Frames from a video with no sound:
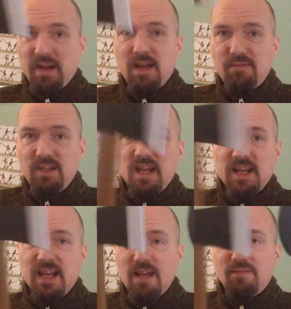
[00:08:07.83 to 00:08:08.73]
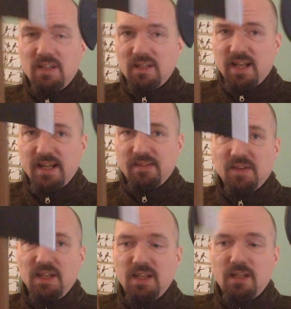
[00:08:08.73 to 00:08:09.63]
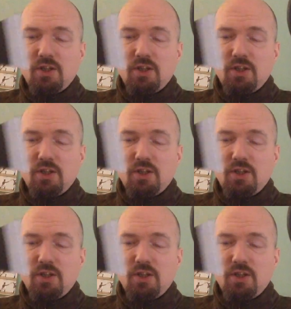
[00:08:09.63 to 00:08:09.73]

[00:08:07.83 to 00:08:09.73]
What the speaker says: heavy and heavy like the